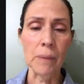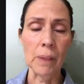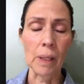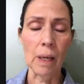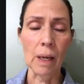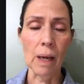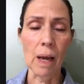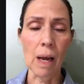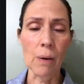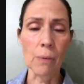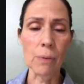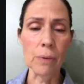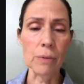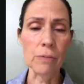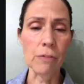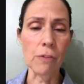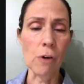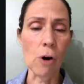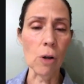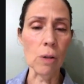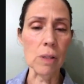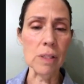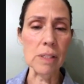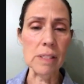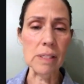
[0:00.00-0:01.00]
I would
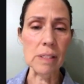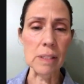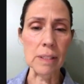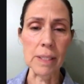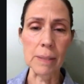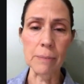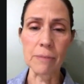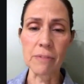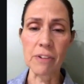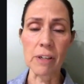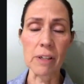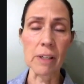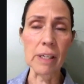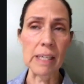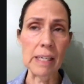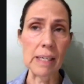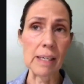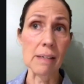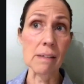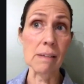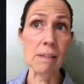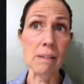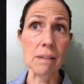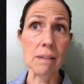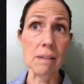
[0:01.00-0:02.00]
fall asleep very
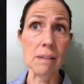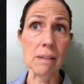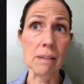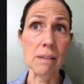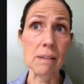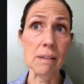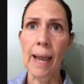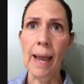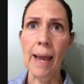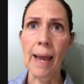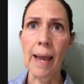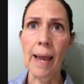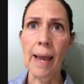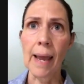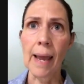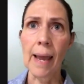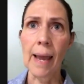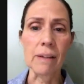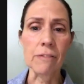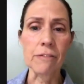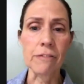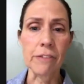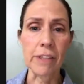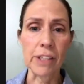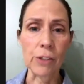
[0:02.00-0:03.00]
easily and
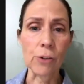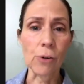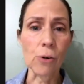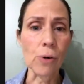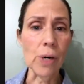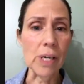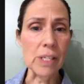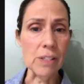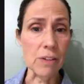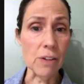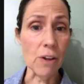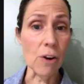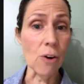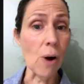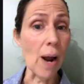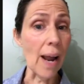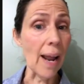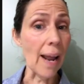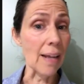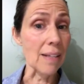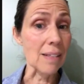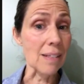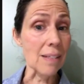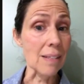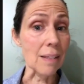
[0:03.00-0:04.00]
feel as though
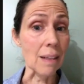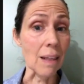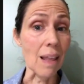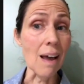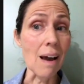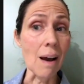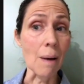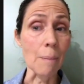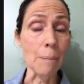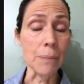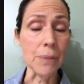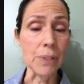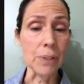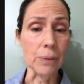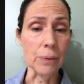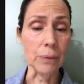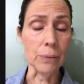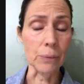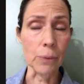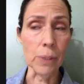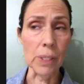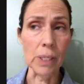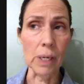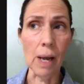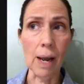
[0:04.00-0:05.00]
I had slept
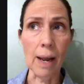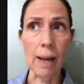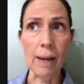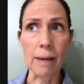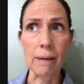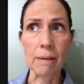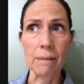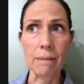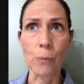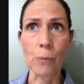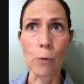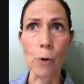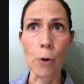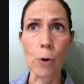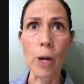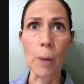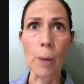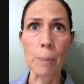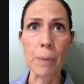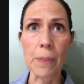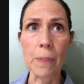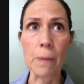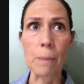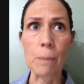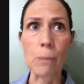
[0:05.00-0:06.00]
when I woke
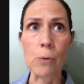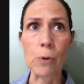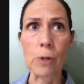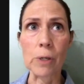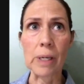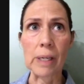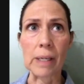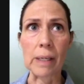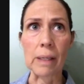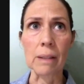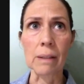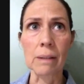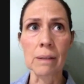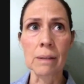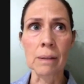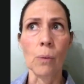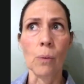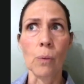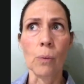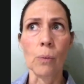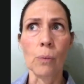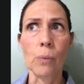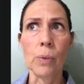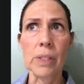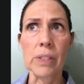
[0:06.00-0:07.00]
up in the morning,
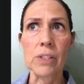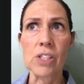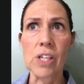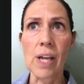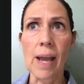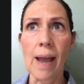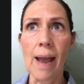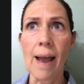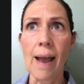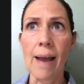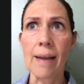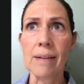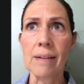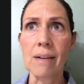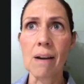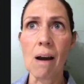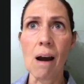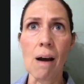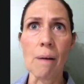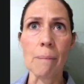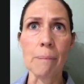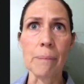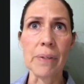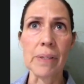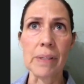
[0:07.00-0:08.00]
which had
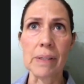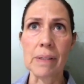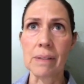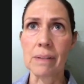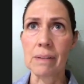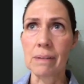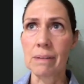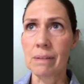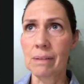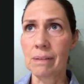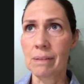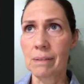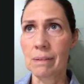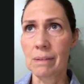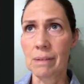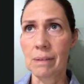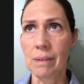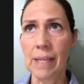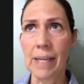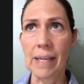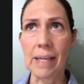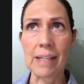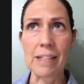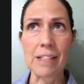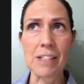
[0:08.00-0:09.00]
not been
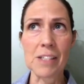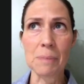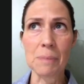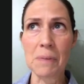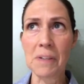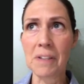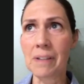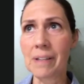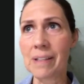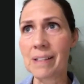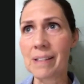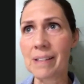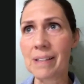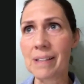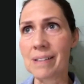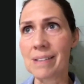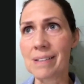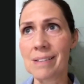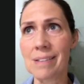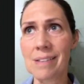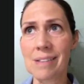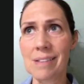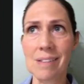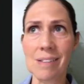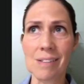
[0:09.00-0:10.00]
an
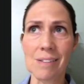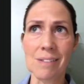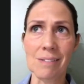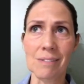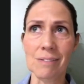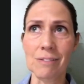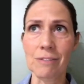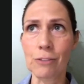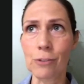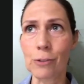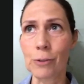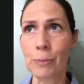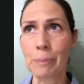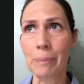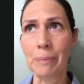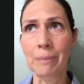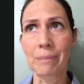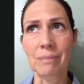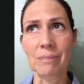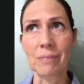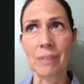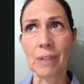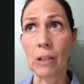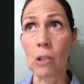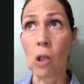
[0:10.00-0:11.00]
experience for
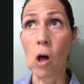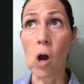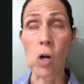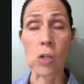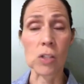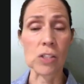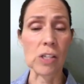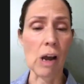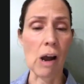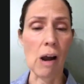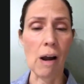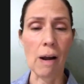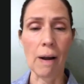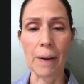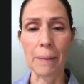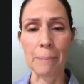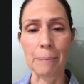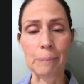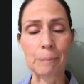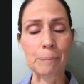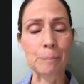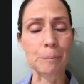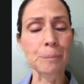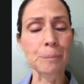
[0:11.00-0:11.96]
a long time.